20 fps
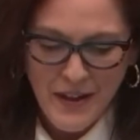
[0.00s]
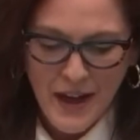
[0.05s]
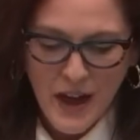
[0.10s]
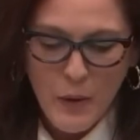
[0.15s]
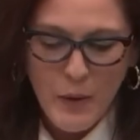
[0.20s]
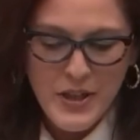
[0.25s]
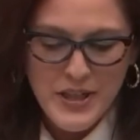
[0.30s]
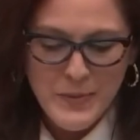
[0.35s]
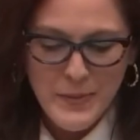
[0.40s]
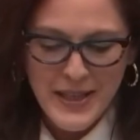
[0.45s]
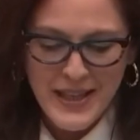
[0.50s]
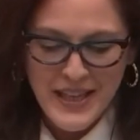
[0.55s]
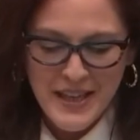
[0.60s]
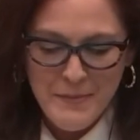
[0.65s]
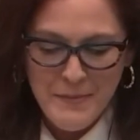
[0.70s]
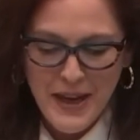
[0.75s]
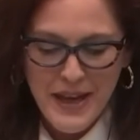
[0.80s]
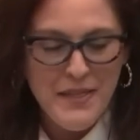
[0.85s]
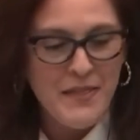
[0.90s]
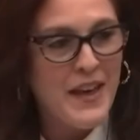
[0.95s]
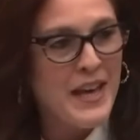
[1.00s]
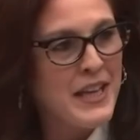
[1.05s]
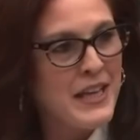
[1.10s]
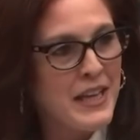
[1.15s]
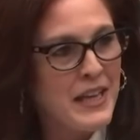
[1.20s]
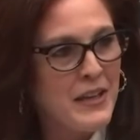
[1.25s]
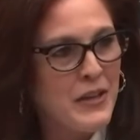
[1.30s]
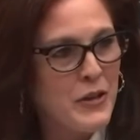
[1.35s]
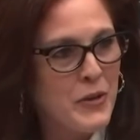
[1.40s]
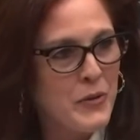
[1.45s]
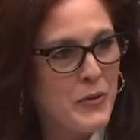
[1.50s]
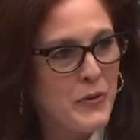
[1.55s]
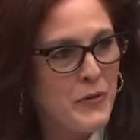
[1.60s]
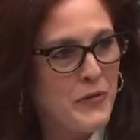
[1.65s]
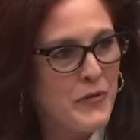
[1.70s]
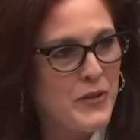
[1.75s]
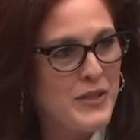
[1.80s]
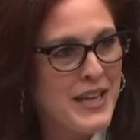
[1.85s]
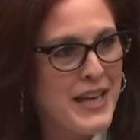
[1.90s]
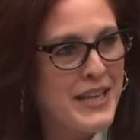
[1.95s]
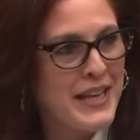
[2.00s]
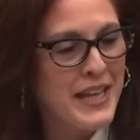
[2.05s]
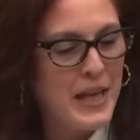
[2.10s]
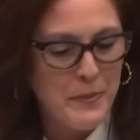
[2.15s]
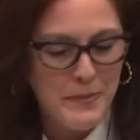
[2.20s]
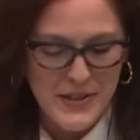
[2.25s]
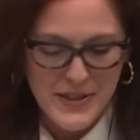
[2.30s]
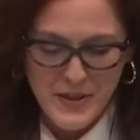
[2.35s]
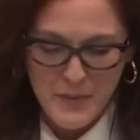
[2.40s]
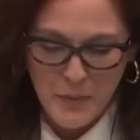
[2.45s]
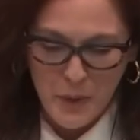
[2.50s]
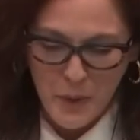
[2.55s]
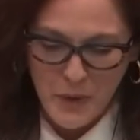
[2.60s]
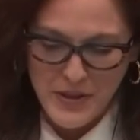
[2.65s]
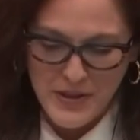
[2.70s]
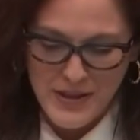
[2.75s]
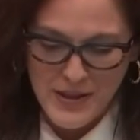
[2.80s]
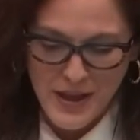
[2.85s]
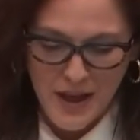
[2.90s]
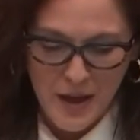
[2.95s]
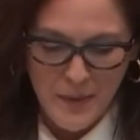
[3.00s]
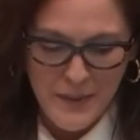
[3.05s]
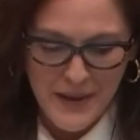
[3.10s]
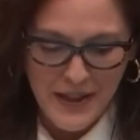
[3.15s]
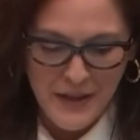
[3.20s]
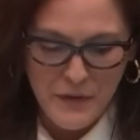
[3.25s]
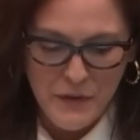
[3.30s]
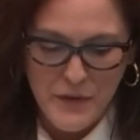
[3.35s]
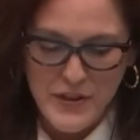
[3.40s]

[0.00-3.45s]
I want to begin by thanking you for taking up this important topic.